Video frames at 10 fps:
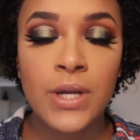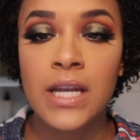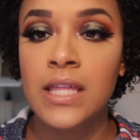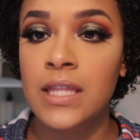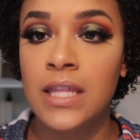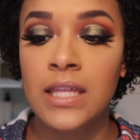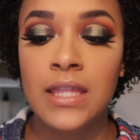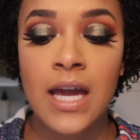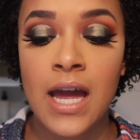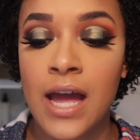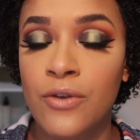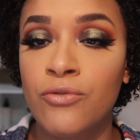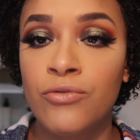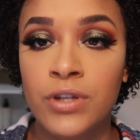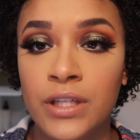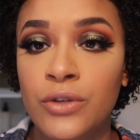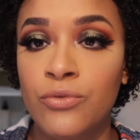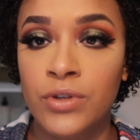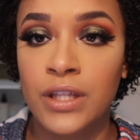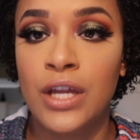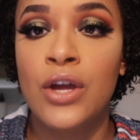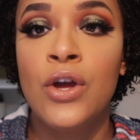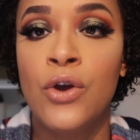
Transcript: anything like that, I really, really